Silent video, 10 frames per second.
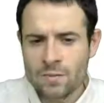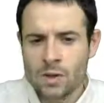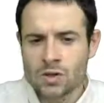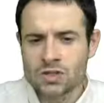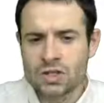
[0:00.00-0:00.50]

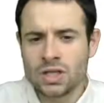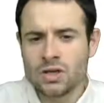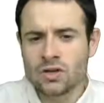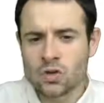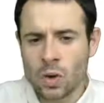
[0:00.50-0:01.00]

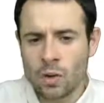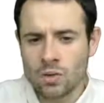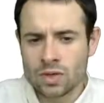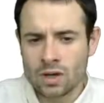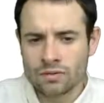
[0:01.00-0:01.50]

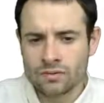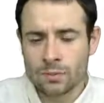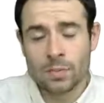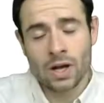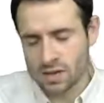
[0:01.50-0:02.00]

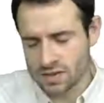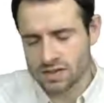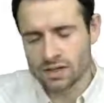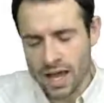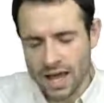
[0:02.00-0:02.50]
because
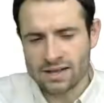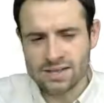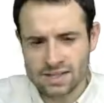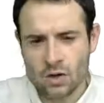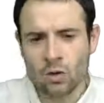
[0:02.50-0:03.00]
x
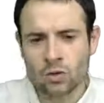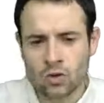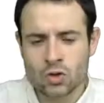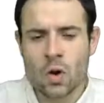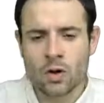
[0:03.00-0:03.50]
is equal to
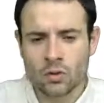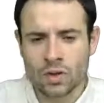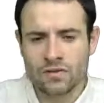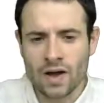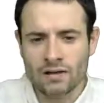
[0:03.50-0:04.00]

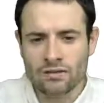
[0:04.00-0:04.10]
225.